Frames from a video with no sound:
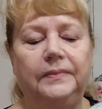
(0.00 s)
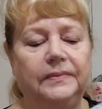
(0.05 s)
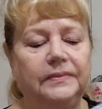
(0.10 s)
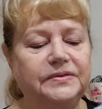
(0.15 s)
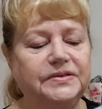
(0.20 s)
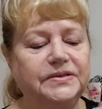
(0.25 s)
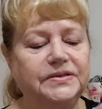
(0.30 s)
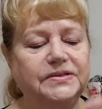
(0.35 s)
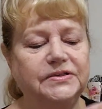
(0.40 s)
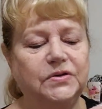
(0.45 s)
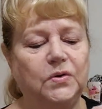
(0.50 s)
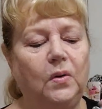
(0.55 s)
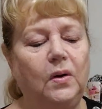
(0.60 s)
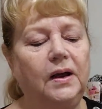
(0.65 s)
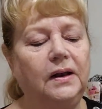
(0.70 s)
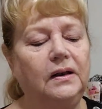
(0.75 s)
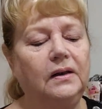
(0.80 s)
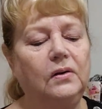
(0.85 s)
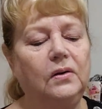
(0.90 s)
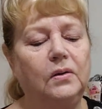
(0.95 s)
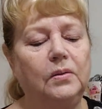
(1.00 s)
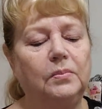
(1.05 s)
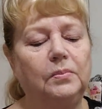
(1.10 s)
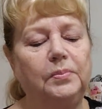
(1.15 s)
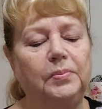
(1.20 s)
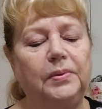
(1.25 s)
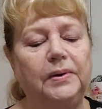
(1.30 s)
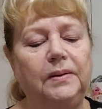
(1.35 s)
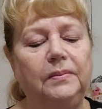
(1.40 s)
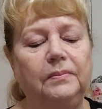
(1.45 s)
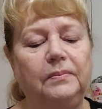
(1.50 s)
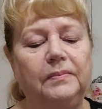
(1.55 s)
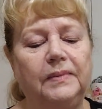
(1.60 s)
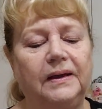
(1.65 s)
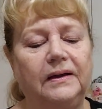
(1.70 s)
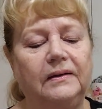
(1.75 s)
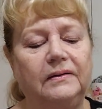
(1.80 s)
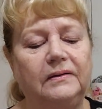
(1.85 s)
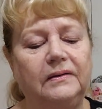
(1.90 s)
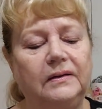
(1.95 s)
So it's quite a long brim,
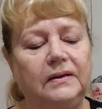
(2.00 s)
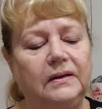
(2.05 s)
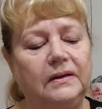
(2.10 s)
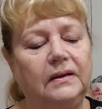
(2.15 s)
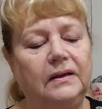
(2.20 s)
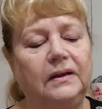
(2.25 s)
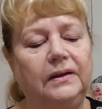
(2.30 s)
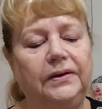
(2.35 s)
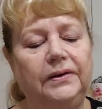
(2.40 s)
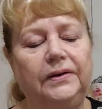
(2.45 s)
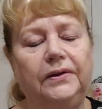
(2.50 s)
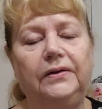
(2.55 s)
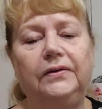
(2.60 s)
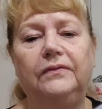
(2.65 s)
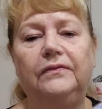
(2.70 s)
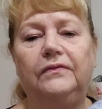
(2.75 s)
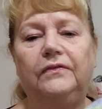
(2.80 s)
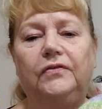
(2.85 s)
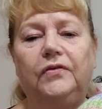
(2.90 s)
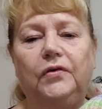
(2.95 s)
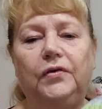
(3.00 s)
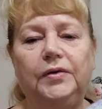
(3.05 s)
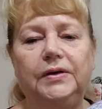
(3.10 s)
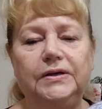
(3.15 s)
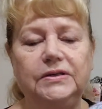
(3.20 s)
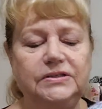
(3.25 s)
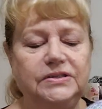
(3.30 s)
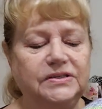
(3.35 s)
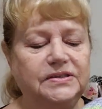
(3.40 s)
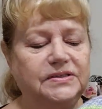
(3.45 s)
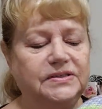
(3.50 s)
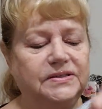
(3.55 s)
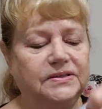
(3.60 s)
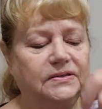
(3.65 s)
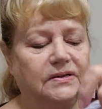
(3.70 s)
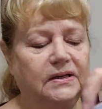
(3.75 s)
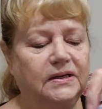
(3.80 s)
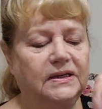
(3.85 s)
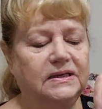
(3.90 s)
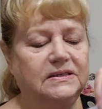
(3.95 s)
about, I don't know, 4 inches,
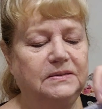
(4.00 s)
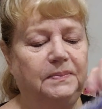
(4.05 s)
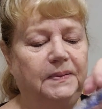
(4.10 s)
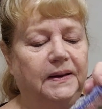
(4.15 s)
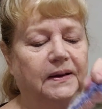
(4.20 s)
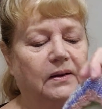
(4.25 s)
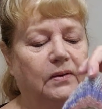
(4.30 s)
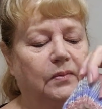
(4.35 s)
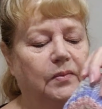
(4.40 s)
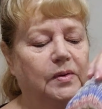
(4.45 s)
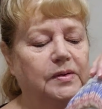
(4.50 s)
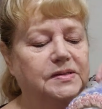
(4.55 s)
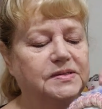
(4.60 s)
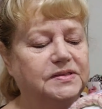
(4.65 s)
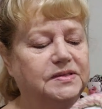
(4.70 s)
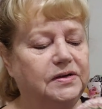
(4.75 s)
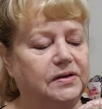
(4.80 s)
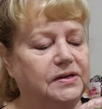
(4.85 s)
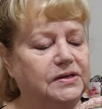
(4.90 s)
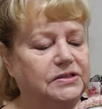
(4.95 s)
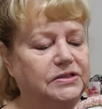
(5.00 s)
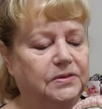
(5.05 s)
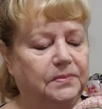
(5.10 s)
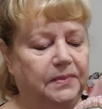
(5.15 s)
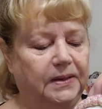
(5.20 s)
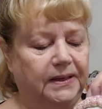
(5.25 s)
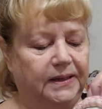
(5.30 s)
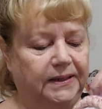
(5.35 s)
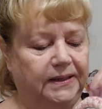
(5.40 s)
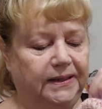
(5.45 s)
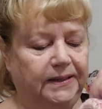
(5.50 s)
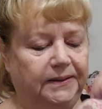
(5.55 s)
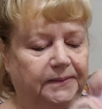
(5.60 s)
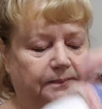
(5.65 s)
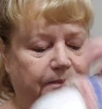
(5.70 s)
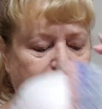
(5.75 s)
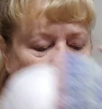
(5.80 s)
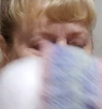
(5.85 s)
depending on what size you're making.